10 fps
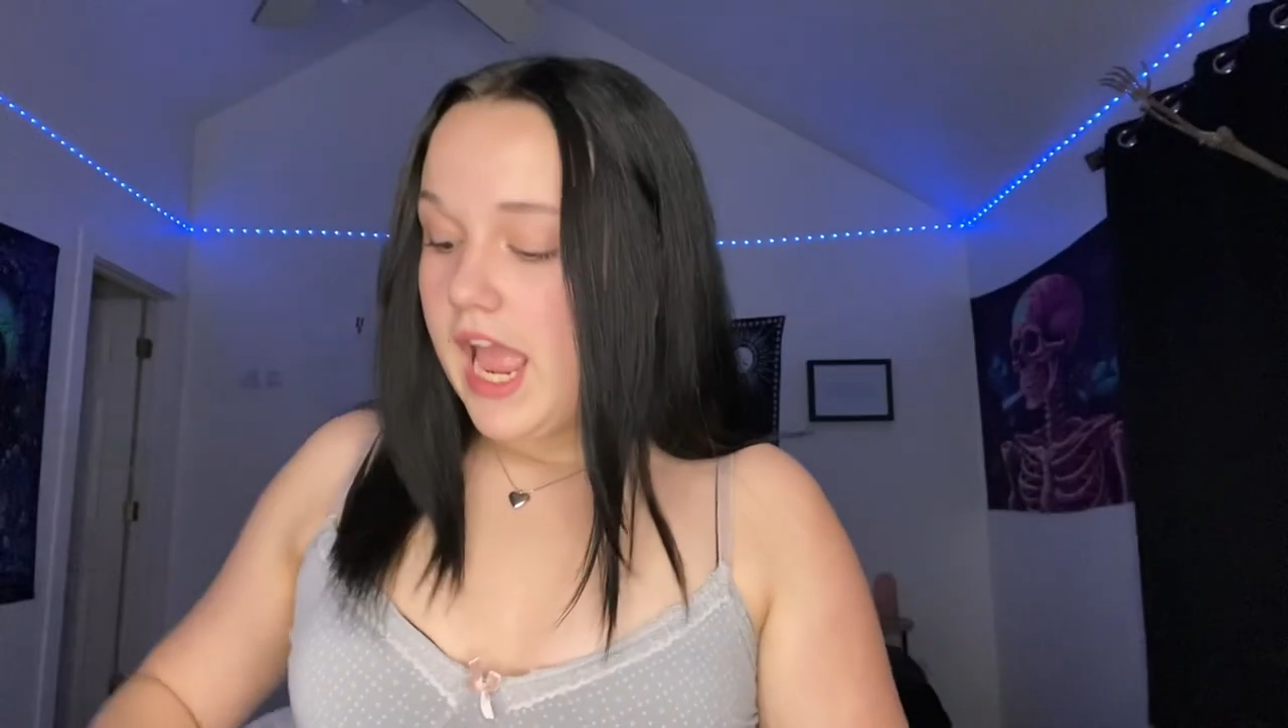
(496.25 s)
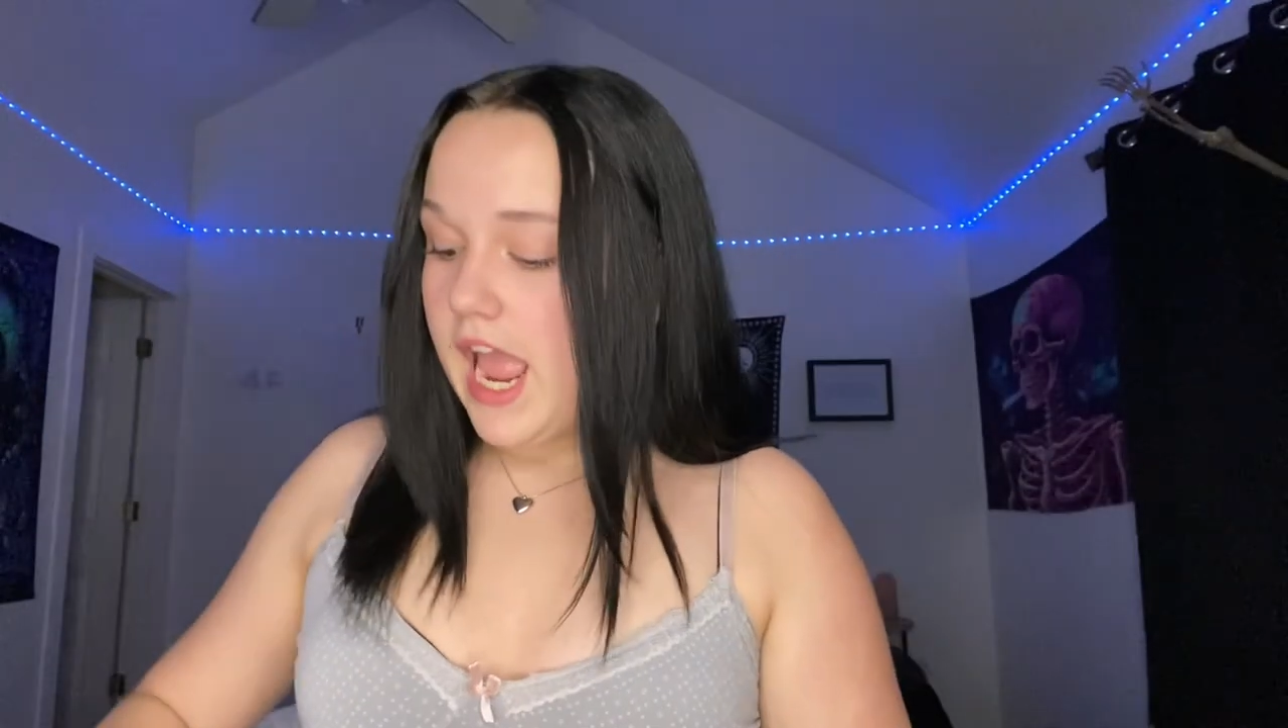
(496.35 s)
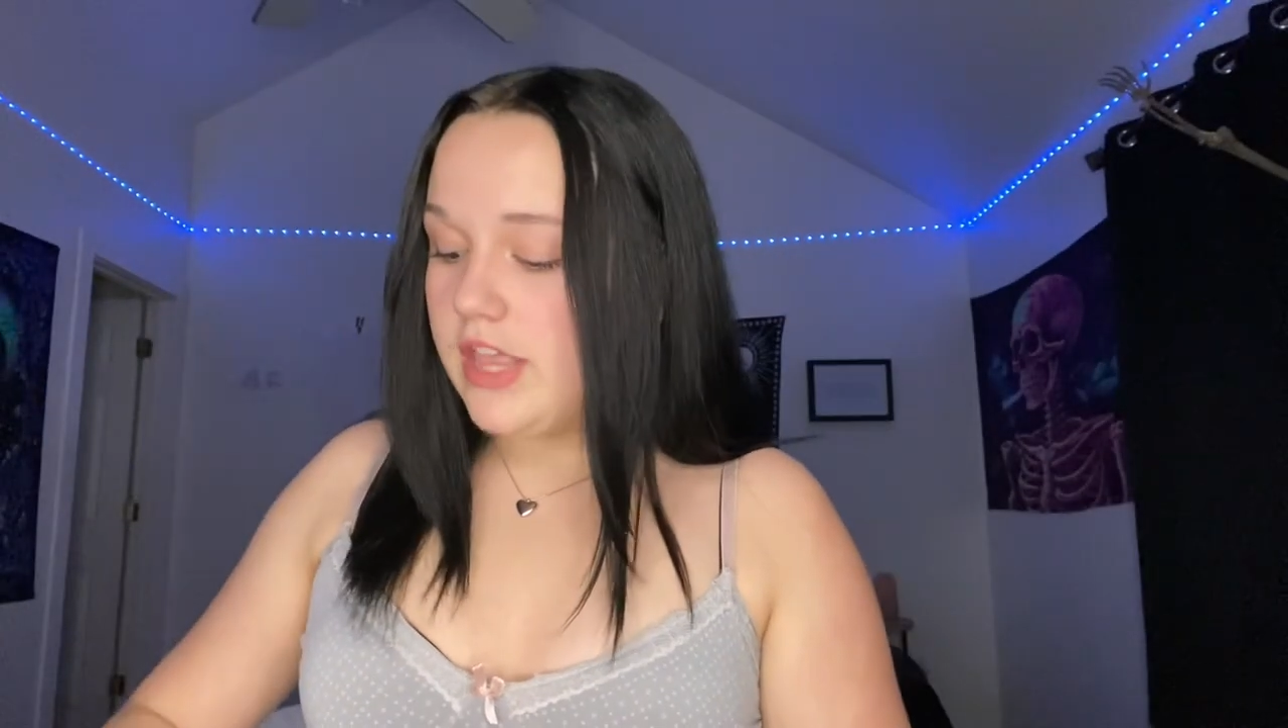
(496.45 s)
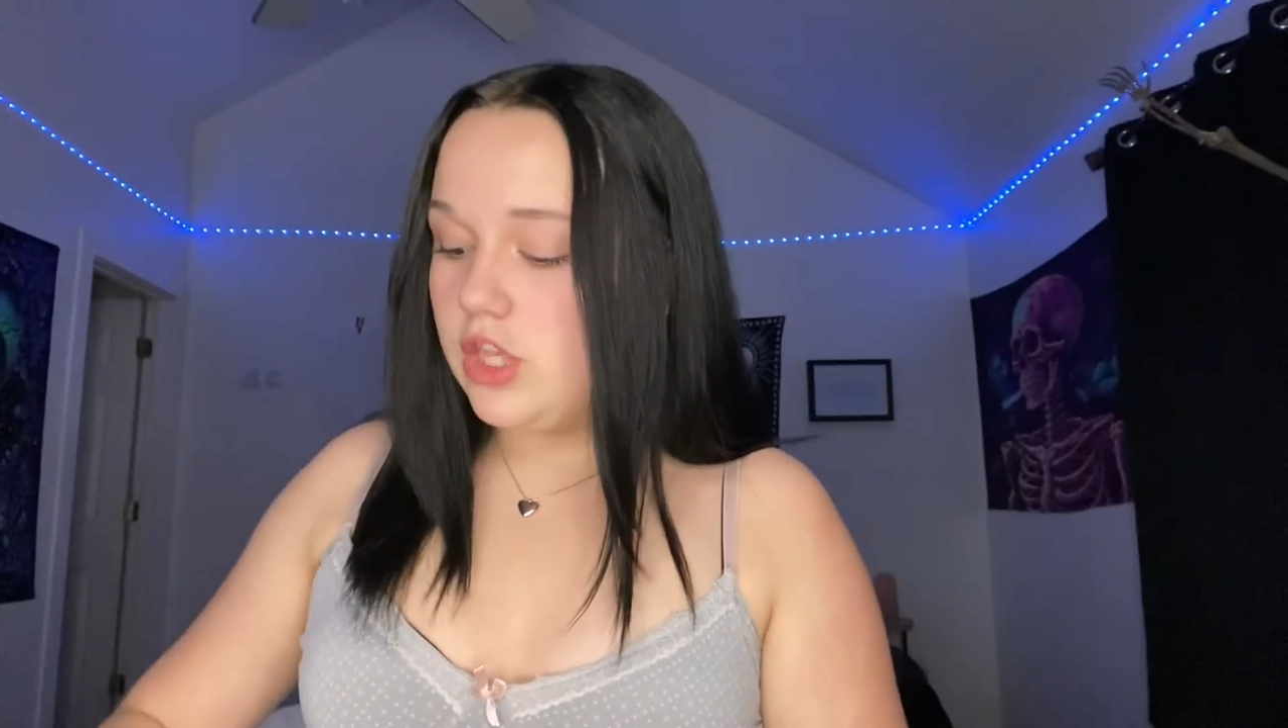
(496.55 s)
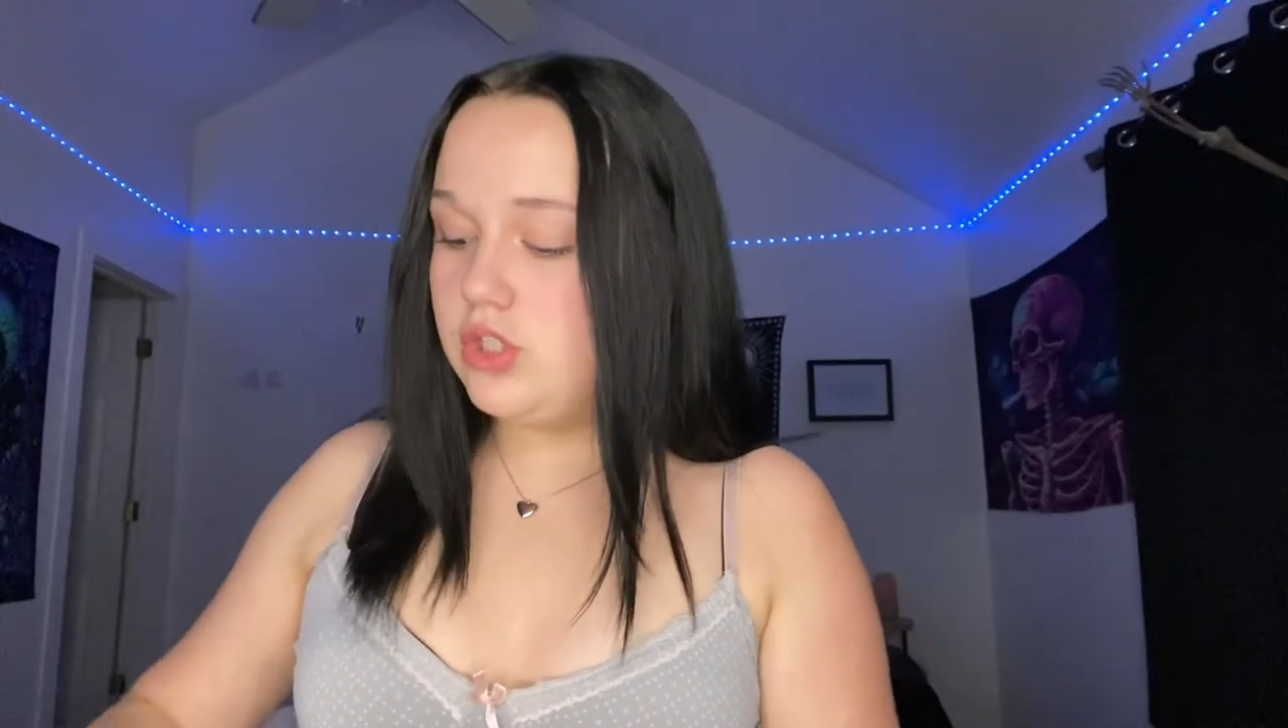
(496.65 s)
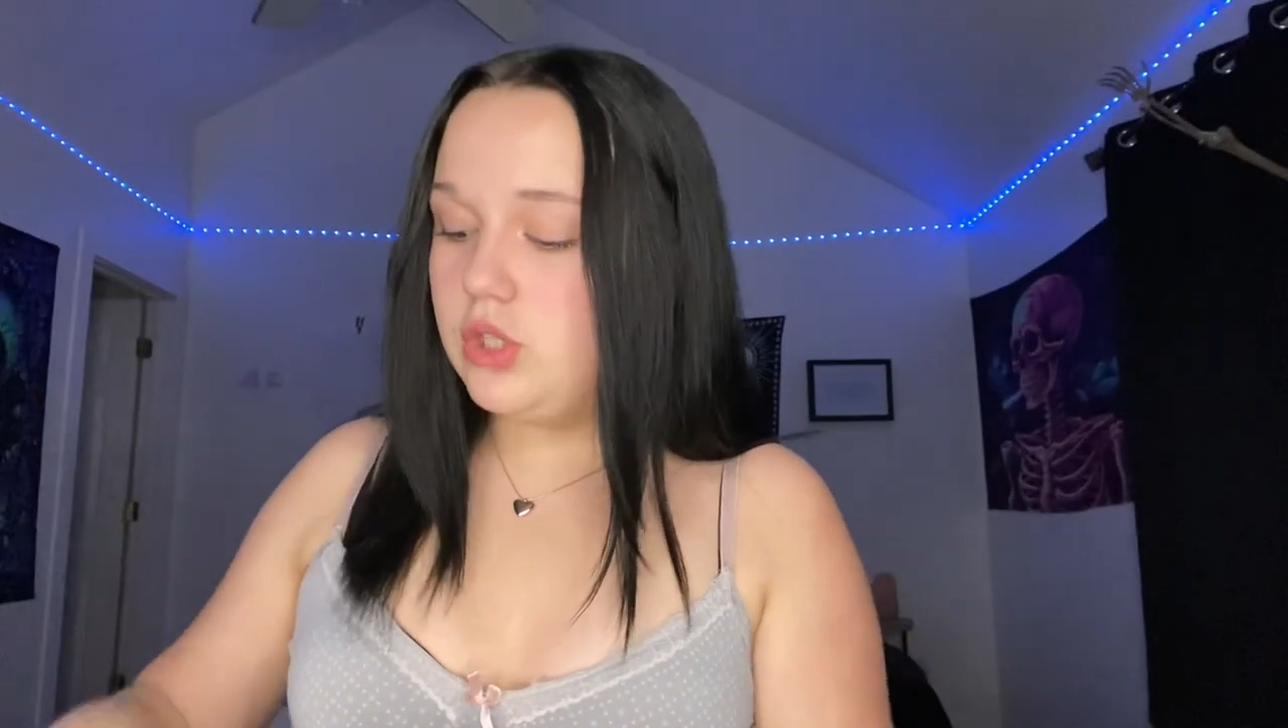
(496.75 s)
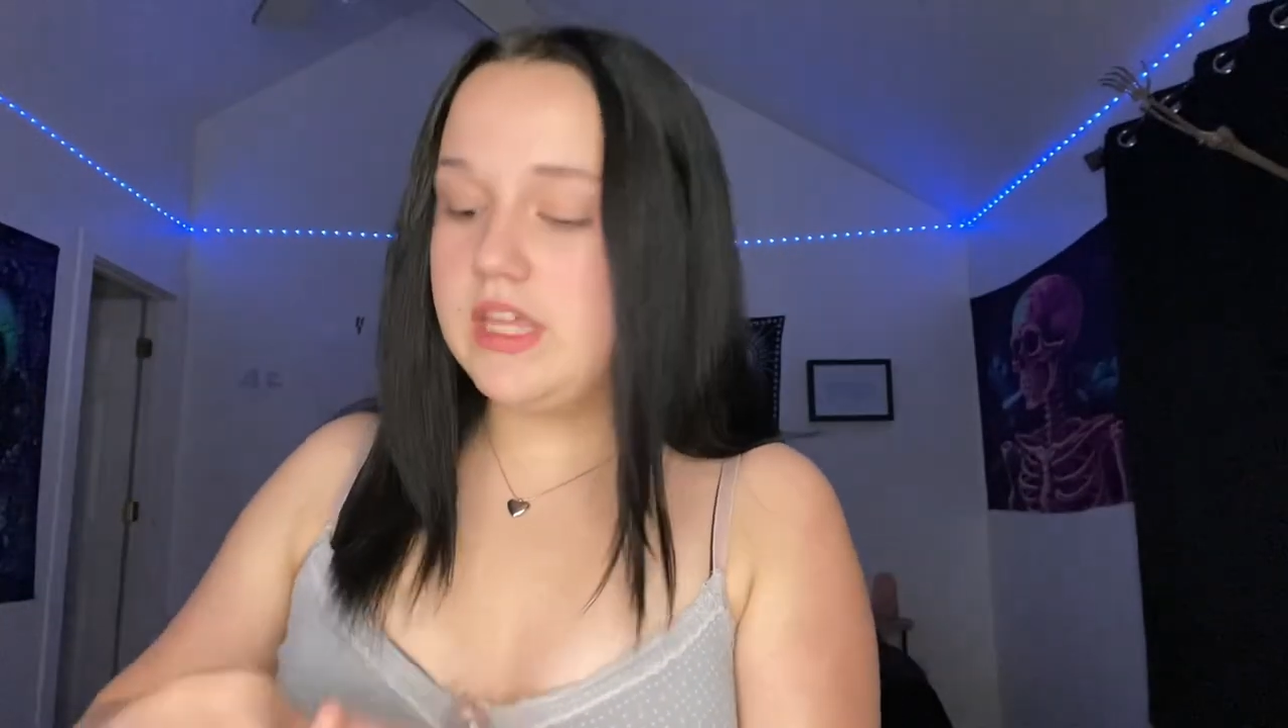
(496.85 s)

and you do